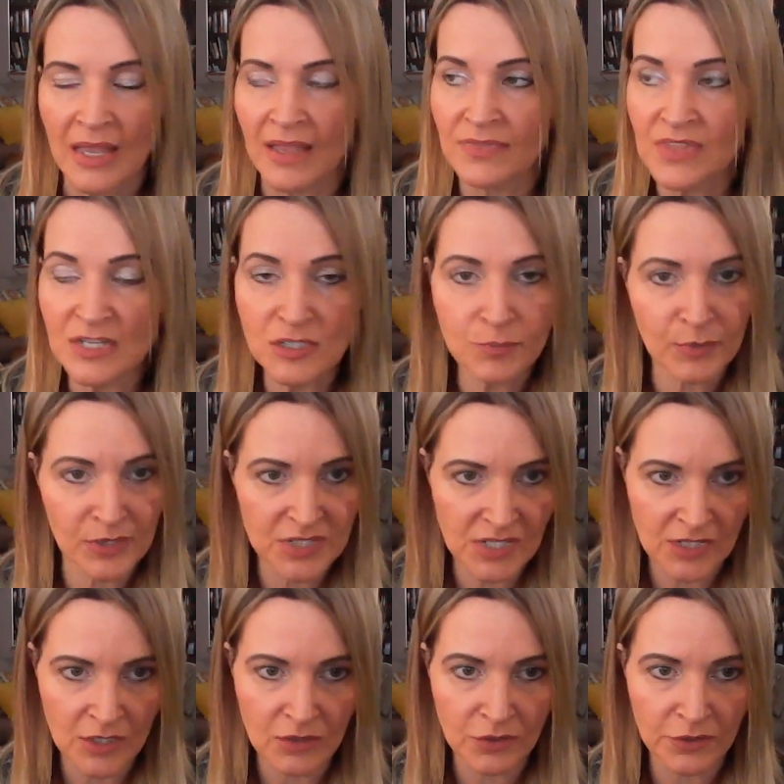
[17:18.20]
In this
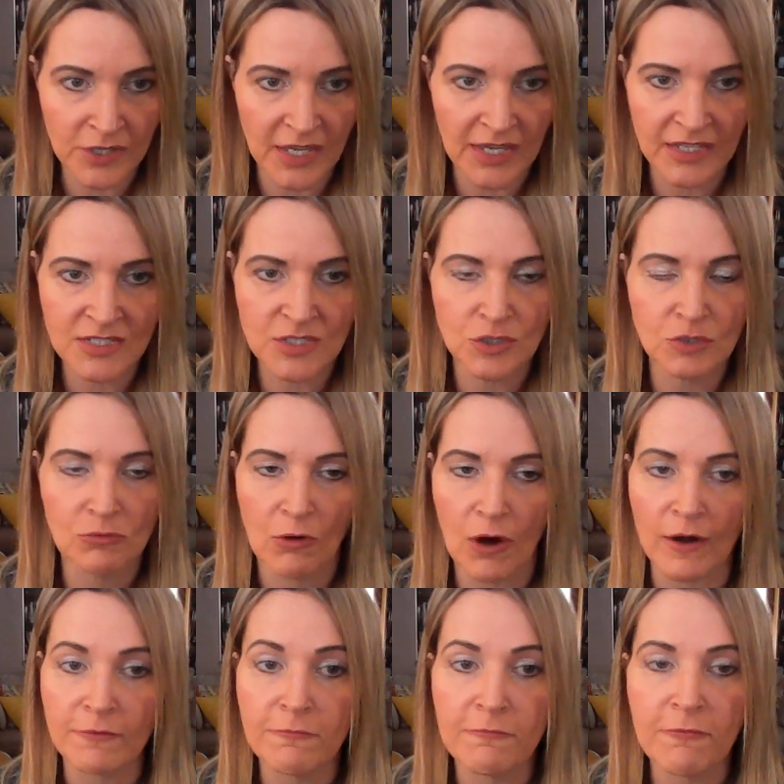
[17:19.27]
particular case, you
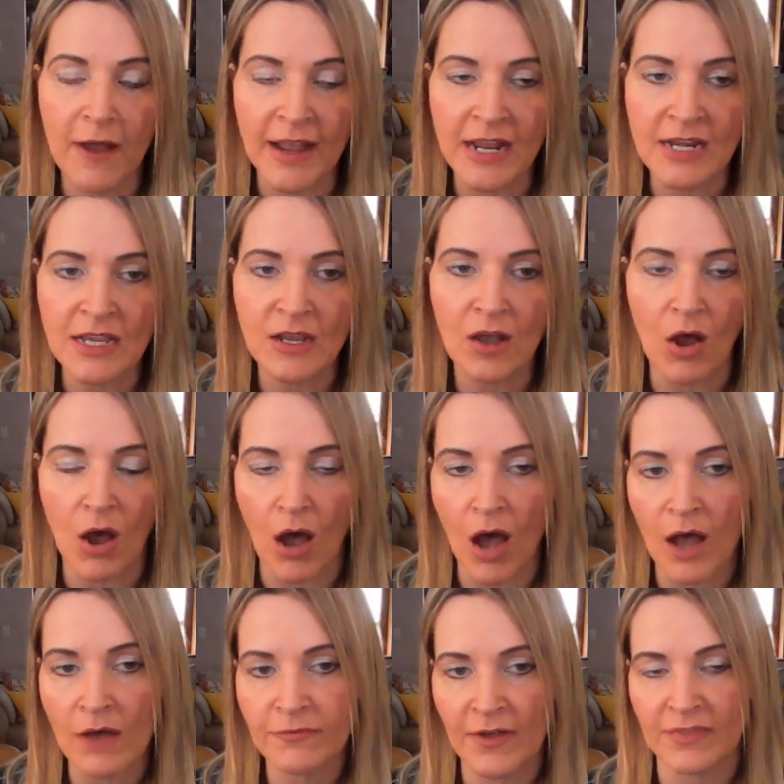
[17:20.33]
are fighting
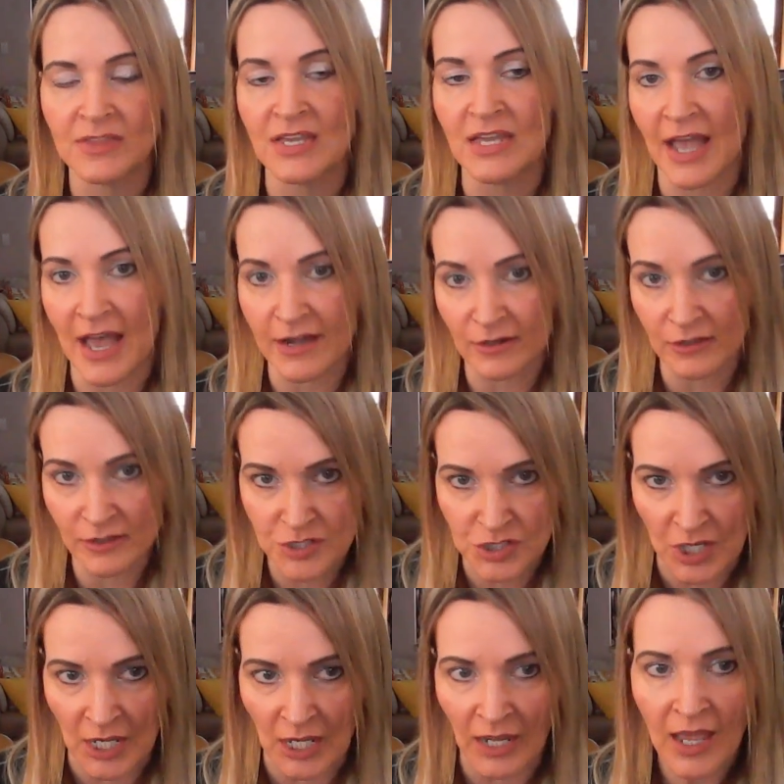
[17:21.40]
off the
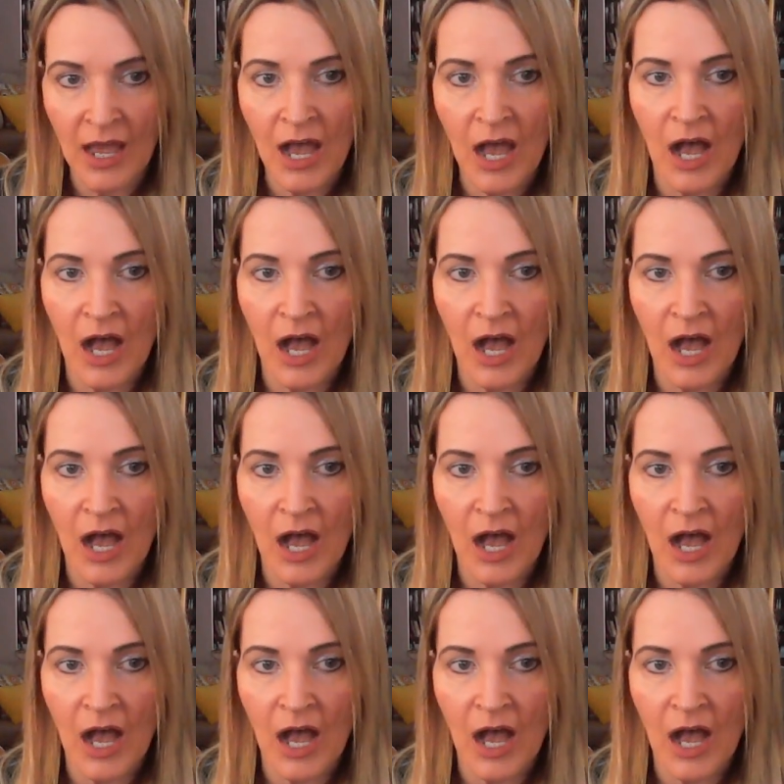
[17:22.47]
energy